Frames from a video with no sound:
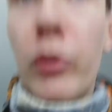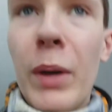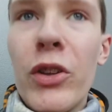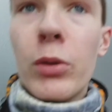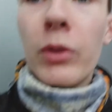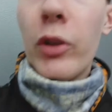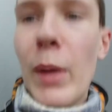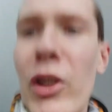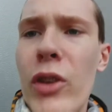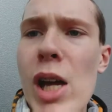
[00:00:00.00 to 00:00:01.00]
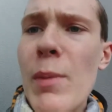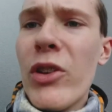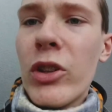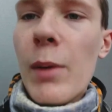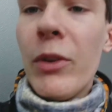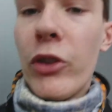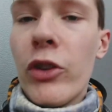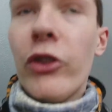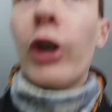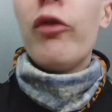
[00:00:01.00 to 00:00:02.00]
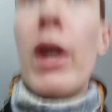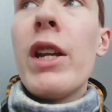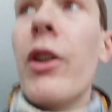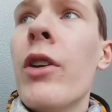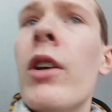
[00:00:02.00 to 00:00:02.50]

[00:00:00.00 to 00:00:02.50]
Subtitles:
Basically, so that means it's going to start raining.